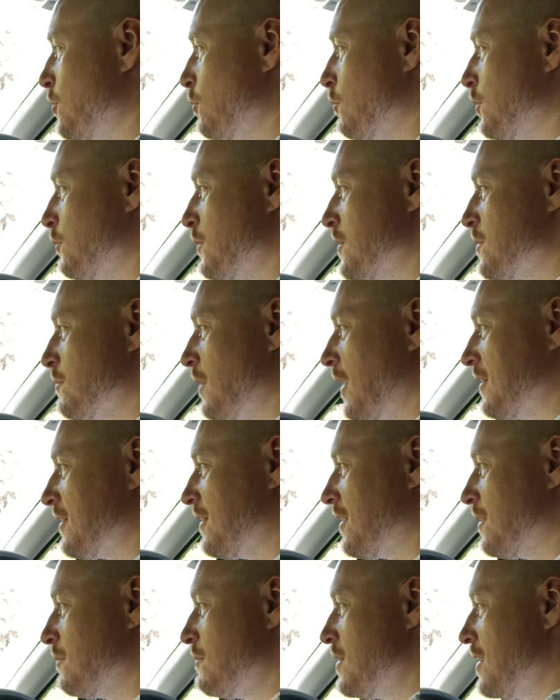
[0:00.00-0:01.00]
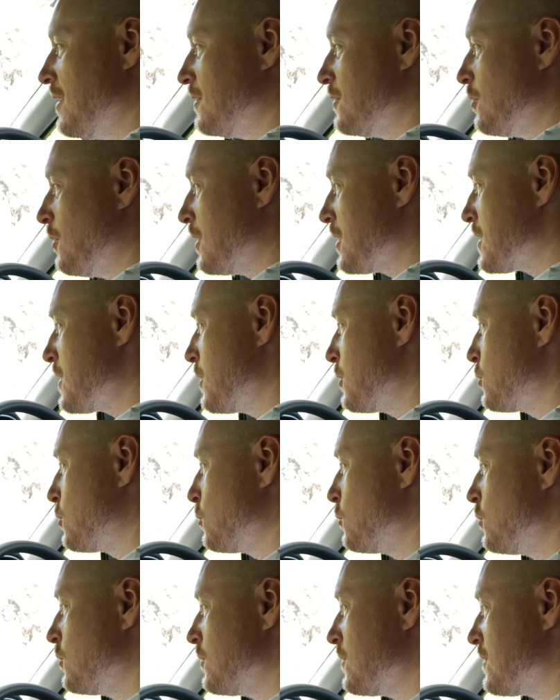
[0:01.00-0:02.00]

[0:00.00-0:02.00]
you would be smarter than me and you actually do